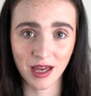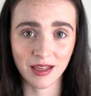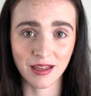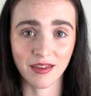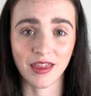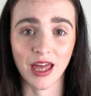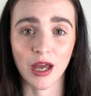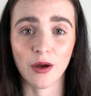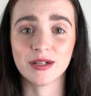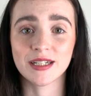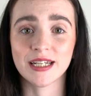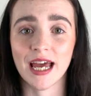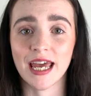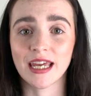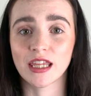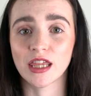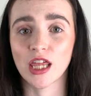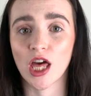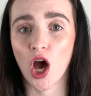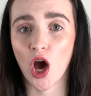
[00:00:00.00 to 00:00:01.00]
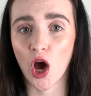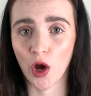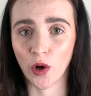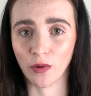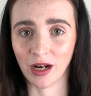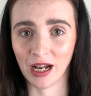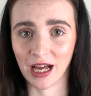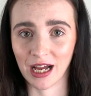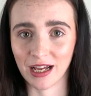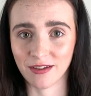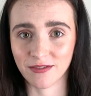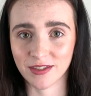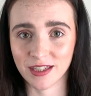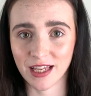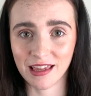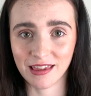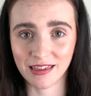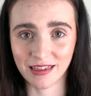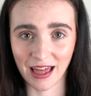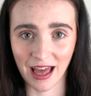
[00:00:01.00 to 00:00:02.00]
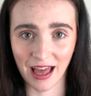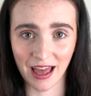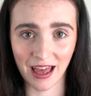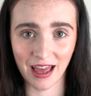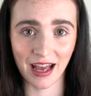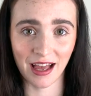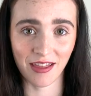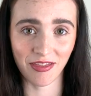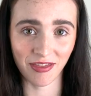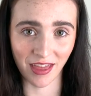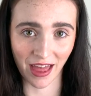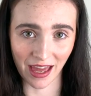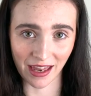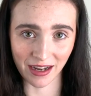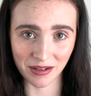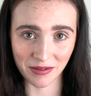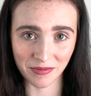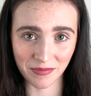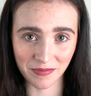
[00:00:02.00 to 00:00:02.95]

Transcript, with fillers: that they would take their own lives there and then.